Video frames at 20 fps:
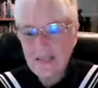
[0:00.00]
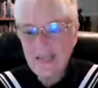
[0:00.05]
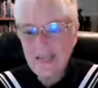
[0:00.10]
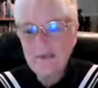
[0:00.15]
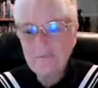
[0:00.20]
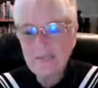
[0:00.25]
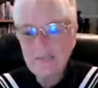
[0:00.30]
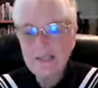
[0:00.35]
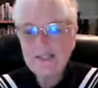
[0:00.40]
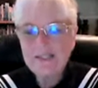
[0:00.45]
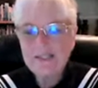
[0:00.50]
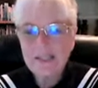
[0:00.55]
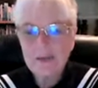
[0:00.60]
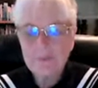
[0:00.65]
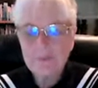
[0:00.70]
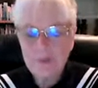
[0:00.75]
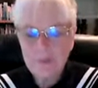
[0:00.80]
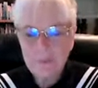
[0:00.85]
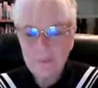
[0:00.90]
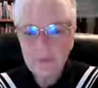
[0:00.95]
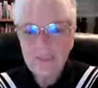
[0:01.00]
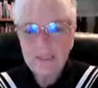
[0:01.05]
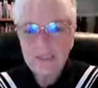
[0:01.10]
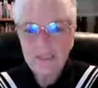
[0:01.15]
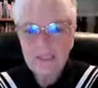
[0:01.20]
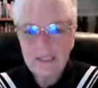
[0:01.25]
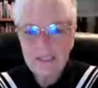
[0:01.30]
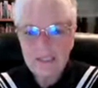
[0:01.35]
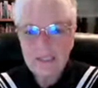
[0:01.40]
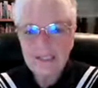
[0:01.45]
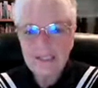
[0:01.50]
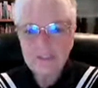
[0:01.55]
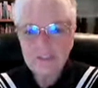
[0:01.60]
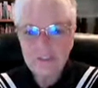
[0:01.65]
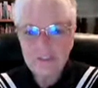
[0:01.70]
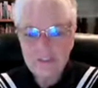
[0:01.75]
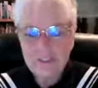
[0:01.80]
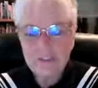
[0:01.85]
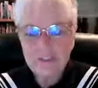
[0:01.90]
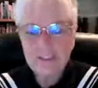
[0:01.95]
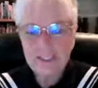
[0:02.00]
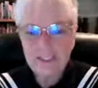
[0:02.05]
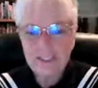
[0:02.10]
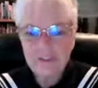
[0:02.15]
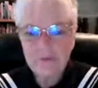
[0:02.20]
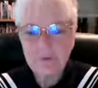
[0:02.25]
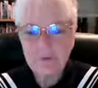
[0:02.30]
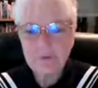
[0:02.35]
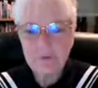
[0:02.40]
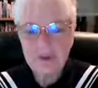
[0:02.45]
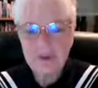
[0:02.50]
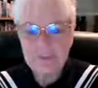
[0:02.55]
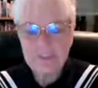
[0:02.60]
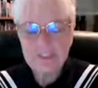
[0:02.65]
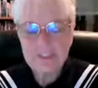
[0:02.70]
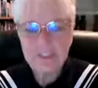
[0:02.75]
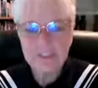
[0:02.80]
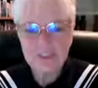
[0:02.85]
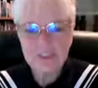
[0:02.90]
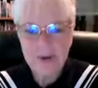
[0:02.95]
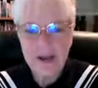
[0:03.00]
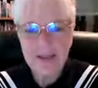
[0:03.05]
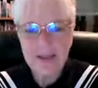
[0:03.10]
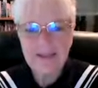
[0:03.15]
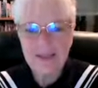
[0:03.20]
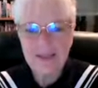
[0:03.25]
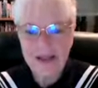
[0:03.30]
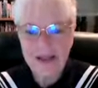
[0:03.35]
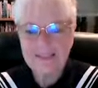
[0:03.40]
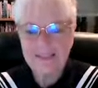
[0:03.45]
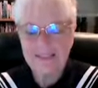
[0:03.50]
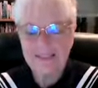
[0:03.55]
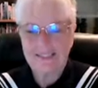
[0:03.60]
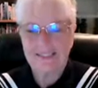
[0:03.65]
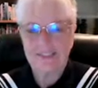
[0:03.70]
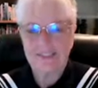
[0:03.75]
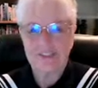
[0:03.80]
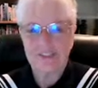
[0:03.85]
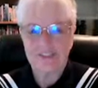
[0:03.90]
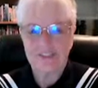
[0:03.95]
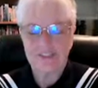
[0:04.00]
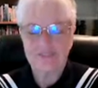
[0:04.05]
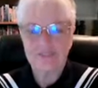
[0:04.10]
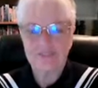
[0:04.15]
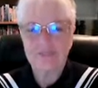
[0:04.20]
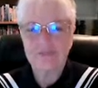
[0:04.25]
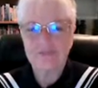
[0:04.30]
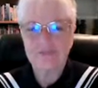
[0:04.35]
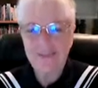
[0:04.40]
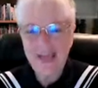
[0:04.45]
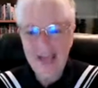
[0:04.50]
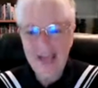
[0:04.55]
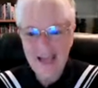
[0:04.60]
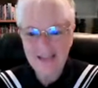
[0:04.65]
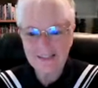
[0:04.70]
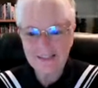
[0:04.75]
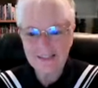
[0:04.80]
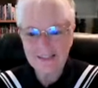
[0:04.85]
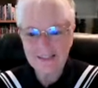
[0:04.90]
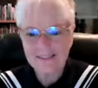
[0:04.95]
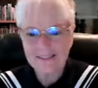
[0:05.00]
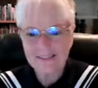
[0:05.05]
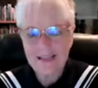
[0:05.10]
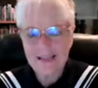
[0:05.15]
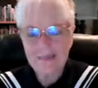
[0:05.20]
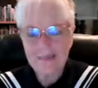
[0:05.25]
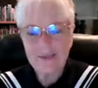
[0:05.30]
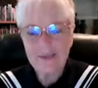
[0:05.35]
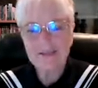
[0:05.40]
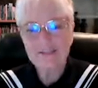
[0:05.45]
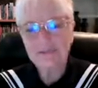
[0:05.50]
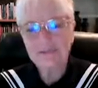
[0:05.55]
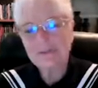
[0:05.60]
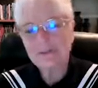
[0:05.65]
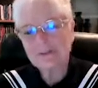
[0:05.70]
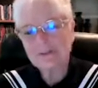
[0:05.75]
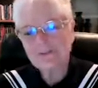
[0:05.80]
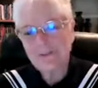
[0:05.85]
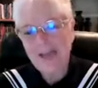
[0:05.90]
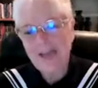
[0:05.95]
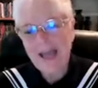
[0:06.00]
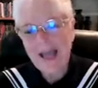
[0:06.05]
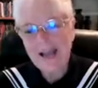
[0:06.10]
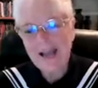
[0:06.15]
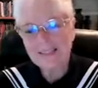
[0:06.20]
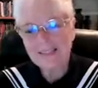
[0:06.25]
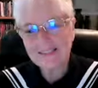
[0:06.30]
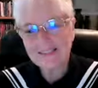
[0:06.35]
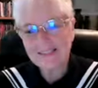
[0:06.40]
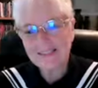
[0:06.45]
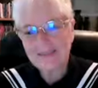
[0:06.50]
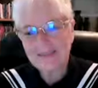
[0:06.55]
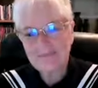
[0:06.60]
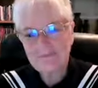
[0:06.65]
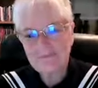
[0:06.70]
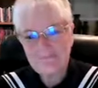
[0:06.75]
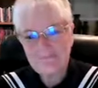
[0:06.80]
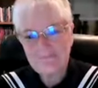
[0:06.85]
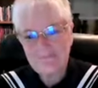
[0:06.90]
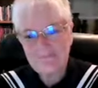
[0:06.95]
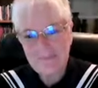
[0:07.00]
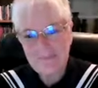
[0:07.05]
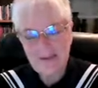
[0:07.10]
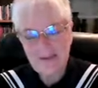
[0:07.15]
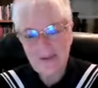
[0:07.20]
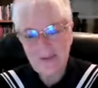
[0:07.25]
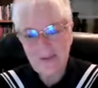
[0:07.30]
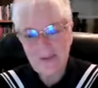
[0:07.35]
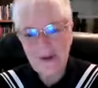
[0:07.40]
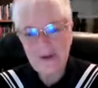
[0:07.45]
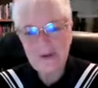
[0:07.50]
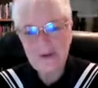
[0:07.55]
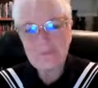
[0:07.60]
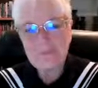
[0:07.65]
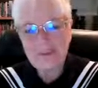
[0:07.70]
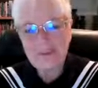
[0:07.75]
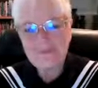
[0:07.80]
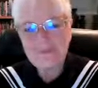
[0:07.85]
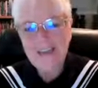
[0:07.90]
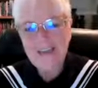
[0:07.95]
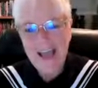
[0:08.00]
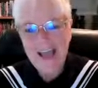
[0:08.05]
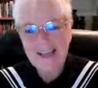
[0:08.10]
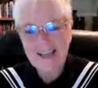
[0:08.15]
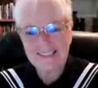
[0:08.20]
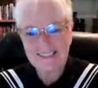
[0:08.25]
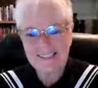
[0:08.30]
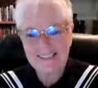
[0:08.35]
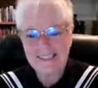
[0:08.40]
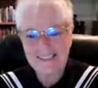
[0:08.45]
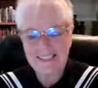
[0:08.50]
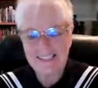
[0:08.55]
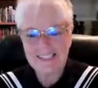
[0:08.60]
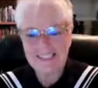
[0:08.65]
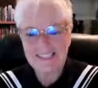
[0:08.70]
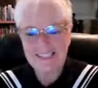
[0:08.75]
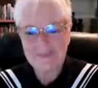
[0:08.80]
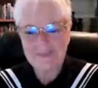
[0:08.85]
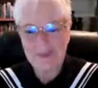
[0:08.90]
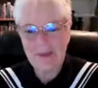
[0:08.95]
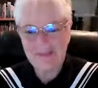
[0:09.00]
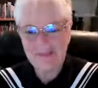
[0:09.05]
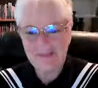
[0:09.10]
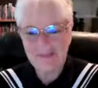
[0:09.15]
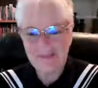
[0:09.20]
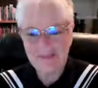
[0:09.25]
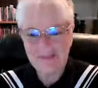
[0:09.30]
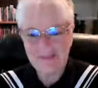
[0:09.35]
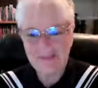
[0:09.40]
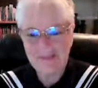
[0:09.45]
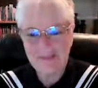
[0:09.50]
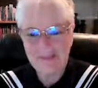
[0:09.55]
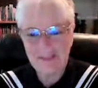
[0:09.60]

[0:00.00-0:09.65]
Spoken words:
It means that we really need to continue to remember to try not to teach students facts, because those facts may no longer be facts in 18 months.